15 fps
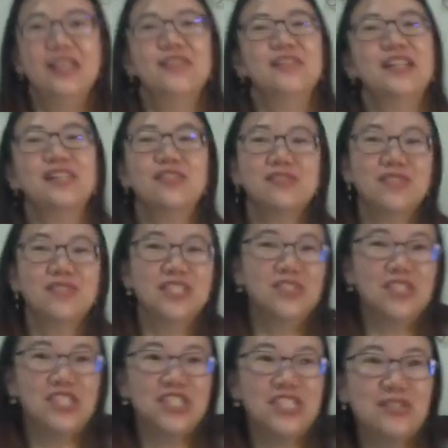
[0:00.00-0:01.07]
Right,
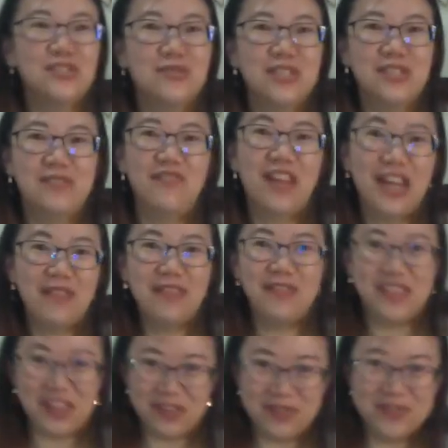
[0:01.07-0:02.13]
congratulations to the 5 of
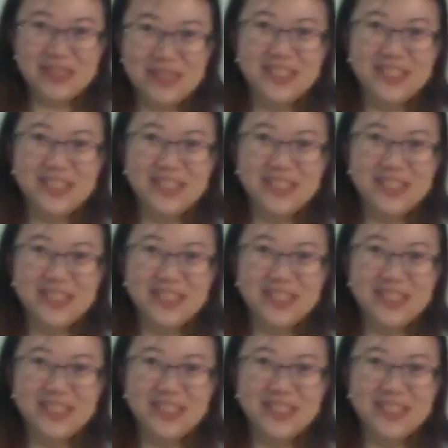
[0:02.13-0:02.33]
you.